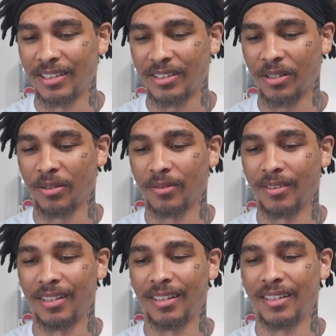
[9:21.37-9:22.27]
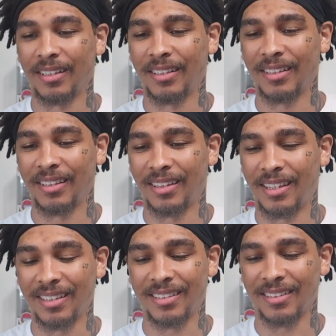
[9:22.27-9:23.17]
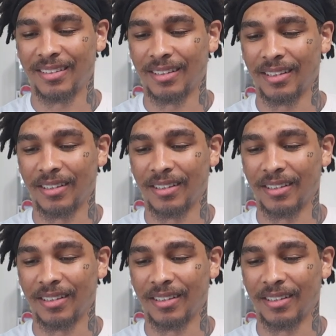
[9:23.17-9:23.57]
So this is,